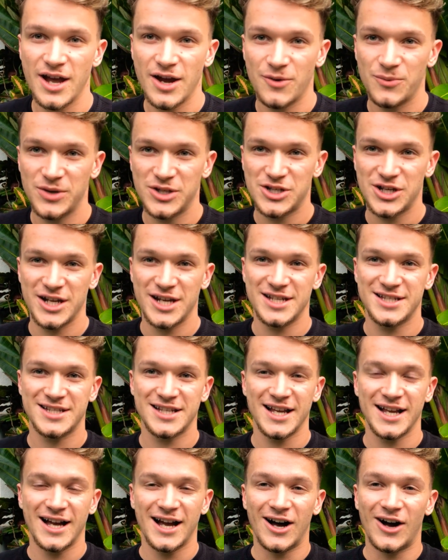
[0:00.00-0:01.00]
which is,
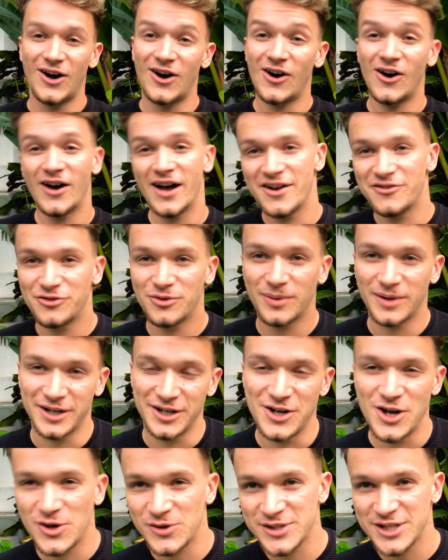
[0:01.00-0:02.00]
oh, everybody
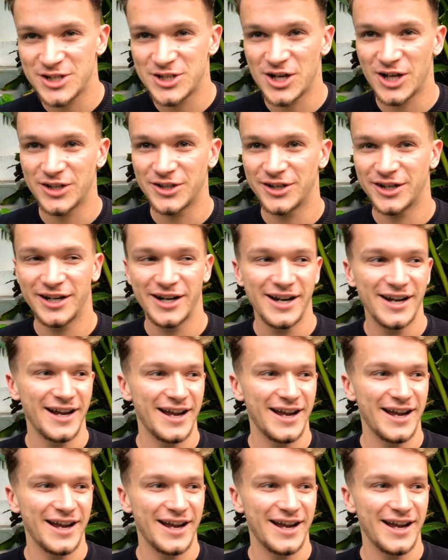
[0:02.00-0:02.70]
knows each other